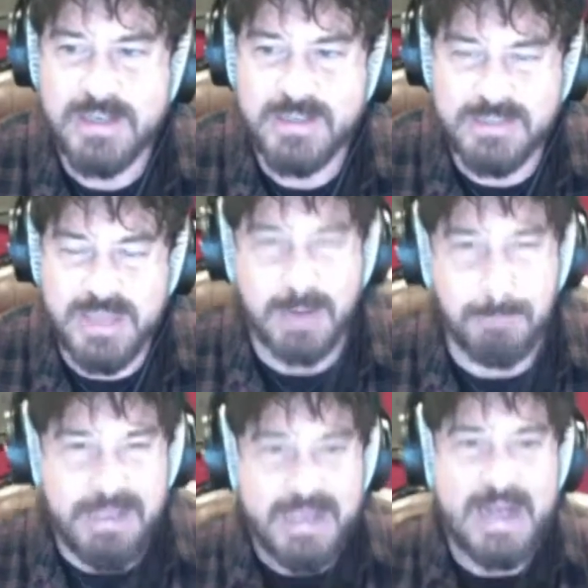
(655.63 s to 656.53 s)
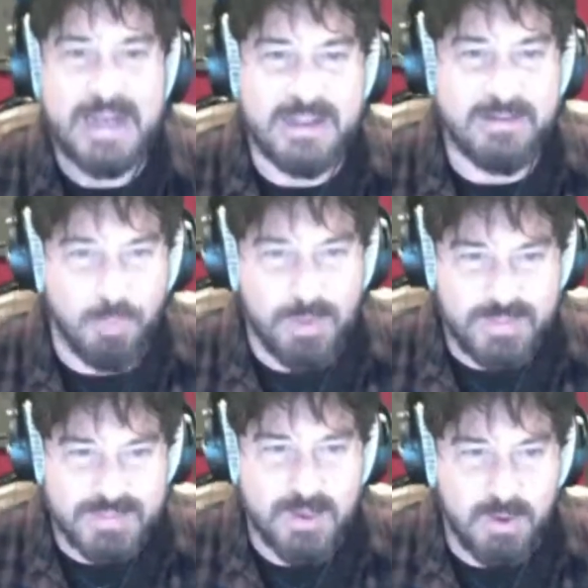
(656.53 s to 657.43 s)
because he had a big idea of what
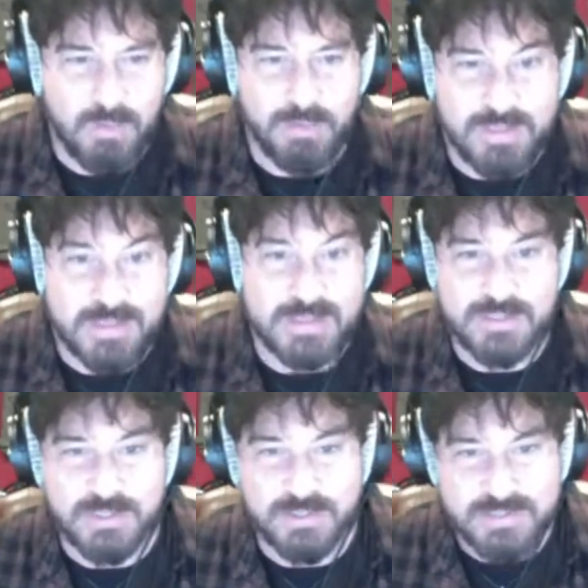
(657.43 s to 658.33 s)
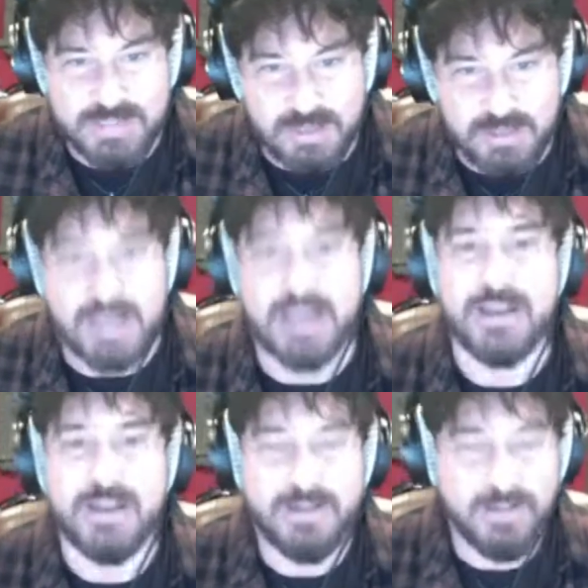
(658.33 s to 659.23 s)
this whole thing should sound
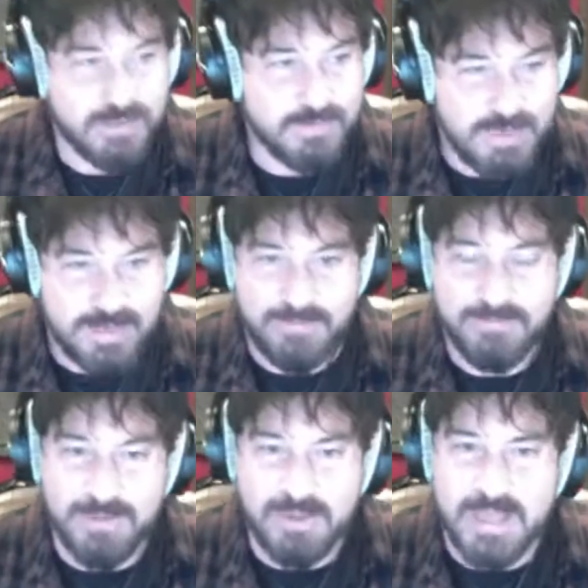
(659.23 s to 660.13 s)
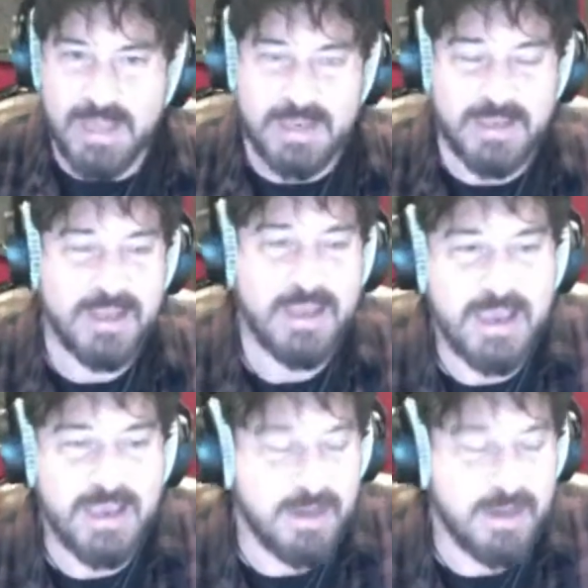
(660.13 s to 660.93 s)
like and feel like. And